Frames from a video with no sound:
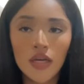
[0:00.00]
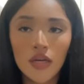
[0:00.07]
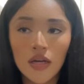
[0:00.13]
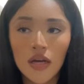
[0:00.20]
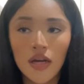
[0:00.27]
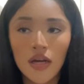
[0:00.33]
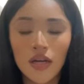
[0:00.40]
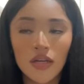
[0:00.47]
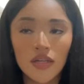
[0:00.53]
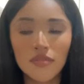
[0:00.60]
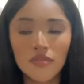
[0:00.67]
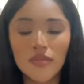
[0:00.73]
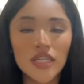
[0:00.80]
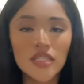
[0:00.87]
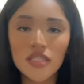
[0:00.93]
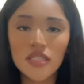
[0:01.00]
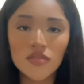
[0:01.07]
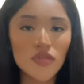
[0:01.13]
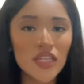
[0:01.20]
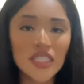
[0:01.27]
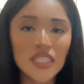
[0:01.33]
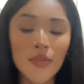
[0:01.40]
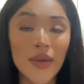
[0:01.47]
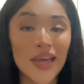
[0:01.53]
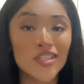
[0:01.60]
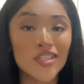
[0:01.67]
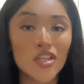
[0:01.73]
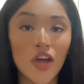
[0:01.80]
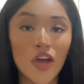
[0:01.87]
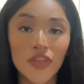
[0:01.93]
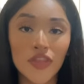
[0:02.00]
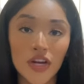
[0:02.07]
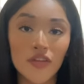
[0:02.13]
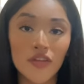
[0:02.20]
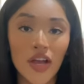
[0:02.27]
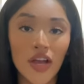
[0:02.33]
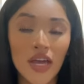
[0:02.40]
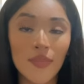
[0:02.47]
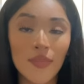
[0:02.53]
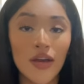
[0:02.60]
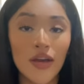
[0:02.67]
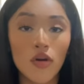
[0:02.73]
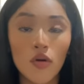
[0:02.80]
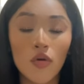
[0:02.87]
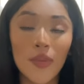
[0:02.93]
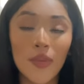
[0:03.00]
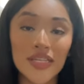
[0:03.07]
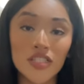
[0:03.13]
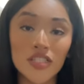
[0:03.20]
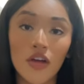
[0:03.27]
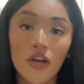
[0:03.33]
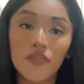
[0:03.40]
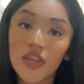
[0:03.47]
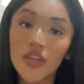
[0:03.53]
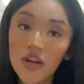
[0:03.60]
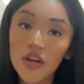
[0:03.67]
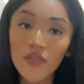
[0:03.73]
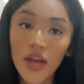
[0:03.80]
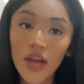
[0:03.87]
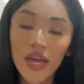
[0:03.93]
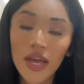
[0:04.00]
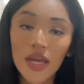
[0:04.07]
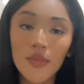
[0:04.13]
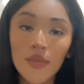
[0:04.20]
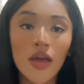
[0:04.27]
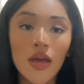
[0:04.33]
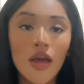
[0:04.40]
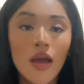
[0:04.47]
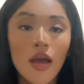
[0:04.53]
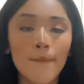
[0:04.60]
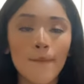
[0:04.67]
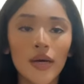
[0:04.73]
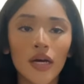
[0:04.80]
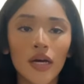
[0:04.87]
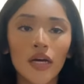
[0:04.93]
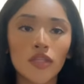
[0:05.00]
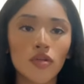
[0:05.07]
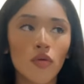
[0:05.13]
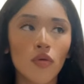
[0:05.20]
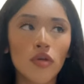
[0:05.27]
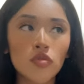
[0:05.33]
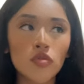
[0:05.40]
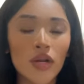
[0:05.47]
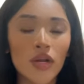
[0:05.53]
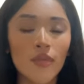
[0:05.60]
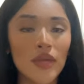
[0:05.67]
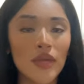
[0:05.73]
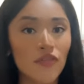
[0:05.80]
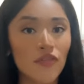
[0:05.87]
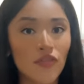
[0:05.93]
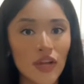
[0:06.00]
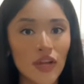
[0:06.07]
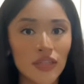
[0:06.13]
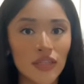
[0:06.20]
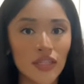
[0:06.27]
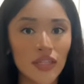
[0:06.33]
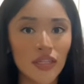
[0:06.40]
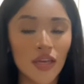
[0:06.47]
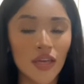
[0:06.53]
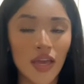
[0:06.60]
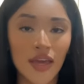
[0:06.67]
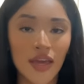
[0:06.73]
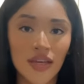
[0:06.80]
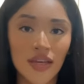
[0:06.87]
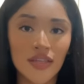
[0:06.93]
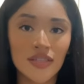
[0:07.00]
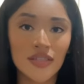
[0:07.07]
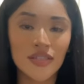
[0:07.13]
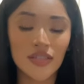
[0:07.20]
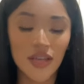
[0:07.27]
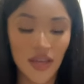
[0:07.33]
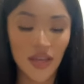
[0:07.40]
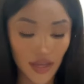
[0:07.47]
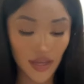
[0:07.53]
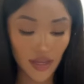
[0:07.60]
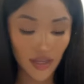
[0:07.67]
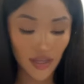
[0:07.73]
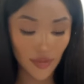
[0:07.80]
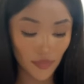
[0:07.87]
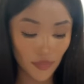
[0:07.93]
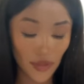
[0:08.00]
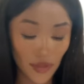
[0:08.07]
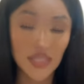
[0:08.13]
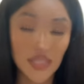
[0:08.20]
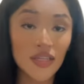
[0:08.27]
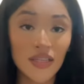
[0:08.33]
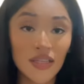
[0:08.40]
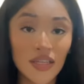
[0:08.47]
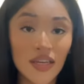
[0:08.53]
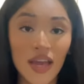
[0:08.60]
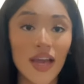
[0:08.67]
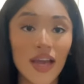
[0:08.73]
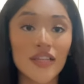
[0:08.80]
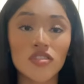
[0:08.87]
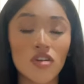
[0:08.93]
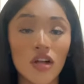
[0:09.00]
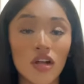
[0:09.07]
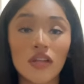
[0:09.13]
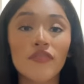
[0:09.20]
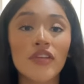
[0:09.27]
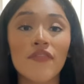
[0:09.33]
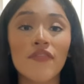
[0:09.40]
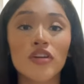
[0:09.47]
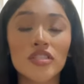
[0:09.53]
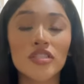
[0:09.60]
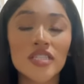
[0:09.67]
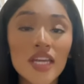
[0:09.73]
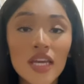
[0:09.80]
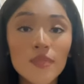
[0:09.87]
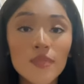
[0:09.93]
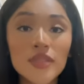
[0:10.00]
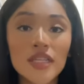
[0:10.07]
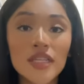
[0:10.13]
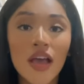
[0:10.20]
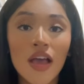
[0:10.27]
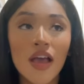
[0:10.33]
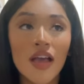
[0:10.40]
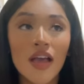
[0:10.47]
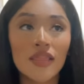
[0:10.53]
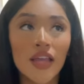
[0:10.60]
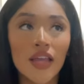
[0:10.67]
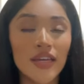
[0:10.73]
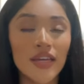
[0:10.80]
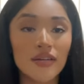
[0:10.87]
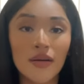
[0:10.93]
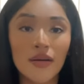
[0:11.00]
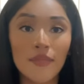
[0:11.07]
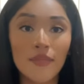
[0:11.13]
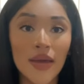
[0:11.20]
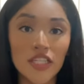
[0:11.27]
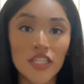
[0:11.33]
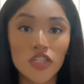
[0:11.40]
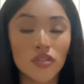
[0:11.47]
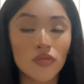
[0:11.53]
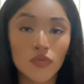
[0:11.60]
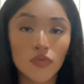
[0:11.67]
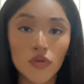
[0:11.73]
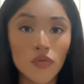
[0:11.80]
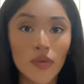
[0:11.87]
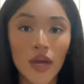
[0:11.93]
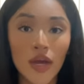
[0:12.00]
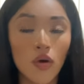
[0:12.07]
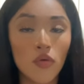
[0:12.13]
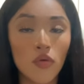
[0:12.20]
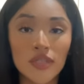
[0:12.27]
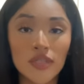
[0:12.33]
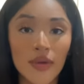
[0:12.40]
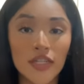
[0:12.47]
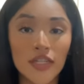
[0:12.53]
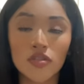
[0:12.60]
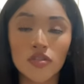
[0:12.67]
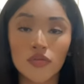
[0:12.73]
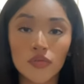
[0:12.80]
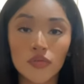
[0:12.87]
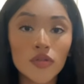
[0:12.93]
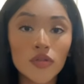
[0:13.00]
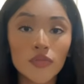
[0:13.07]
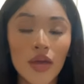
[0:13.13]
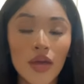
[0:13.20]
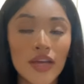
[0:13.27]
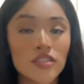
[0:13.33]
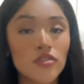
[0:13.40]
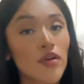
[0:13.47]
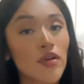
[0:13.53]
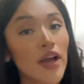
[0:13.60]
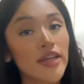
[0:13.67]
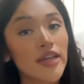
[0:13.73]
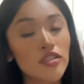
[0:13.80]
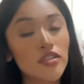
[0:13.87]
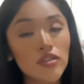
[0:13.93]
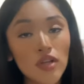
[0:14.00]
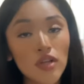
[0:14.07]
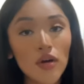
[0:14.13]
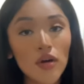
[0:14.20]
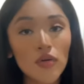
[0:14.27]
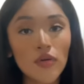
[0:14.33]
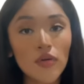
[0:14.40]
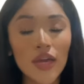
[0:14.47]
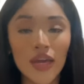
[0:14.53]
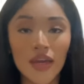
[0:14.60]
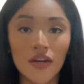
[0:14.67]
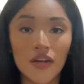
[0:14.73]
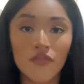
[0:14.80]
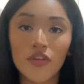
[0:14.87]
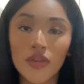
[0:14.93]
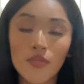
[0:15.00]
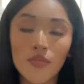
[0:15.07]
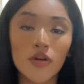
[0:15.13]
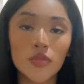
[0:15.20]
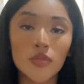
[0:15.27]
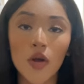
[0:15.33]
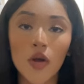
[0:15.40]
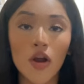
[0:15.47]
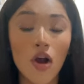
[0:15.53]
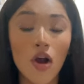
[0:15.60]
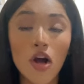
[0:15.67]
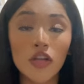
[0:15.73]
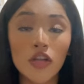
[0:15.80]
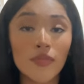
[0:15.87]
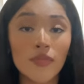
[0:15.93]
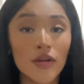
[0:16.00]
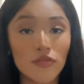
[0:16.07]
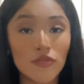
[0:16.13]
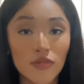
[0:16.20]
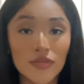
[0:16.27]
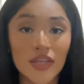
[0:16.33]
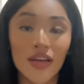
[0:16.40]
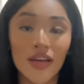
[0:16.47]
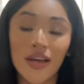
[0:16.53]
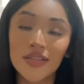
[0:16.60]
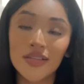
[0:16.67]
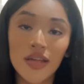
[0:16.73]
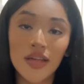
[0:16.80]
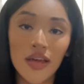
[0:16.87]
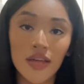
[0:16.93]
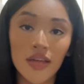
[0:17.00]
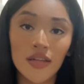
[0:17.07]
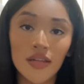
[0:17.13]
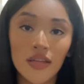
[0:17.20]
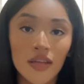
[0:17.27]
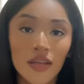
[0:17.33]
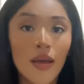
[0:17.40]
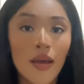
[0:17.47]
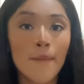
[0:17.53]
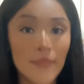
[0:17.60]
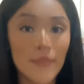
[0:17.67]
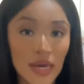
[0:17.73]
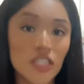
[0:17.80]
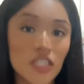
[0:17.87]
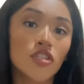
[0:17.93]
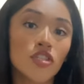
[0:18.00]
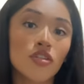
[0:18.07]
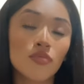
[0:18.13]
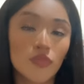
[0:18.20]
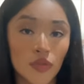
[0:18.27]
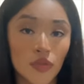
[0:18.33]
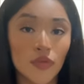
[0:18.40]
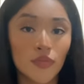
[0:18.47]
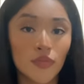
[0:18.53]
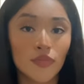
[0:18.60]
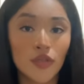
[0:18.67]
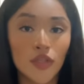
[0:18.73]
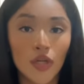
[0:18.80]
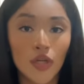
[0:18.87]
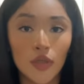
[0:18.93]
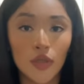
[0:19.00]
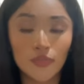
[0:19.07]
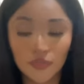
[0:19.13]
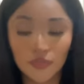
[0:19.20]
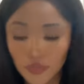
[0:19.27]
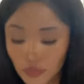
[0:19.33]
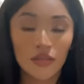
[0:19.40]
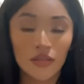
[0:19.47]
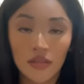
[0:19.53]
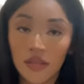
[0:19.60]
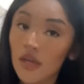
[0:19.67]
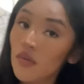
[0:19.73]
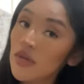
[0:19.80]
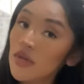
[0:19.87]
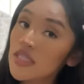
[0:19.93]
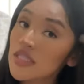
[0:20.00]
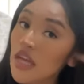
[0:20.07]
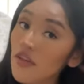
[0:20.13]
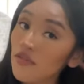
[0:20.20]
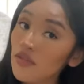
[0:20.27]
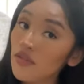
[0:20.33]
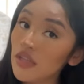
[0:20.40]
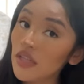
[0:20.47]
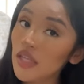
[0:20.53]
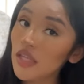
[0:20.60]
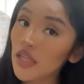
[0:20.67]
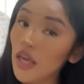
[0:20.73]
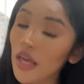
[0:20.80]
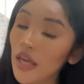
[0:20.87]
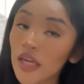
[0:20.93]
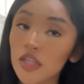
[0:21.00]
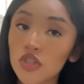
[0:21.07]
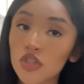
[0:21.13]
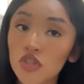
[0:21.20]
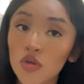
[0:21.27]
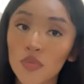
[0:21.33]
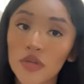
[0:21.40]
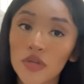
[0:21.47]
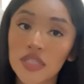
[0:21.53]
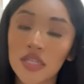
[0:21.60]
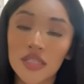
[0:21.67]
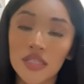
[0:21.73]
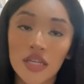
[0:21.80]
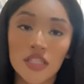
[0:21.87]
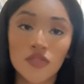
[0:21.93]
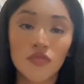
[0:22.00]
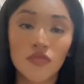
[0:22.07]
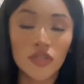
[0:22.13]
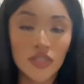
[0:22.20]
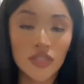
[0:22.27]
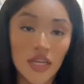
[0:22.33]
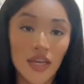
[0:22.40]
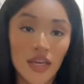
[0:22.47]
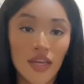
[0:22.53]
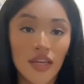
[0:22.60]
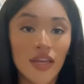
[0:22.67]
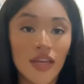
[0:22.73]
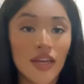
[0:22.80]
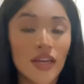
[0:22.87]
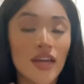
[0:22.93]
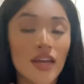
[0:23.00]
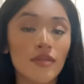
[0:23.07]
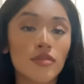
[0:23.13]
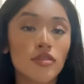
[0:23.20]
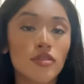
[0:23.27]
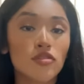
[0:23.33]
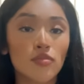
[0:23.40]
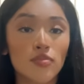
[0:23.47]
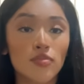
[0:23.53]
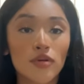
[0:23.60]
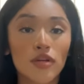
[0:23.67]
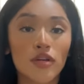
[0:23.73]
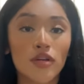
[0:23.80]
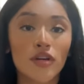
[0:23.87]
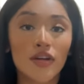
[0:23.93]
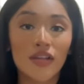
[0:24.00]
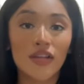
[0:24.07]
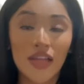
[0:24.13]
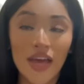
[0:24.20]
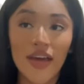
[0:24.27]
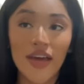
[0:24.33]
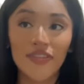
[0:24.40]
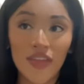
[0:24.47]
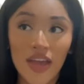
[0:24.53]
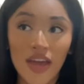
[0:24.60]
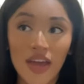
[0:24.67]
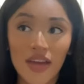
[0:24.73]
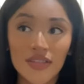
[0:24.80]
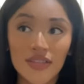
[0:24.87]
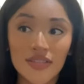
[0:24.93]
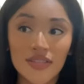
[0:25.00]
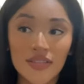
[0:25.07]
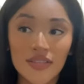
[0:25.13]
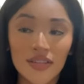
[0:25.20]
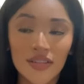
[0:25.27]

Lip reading: It just really depends on their vibe. I go based off their vibe, but you always want to be friendly. And I basically asked all of them for tips, like matching the room. I always match the room, as you guys know, and for the most part, all of my rooms, like I said, match the room, you know. It was definitely a super successful day, and I'm super glad that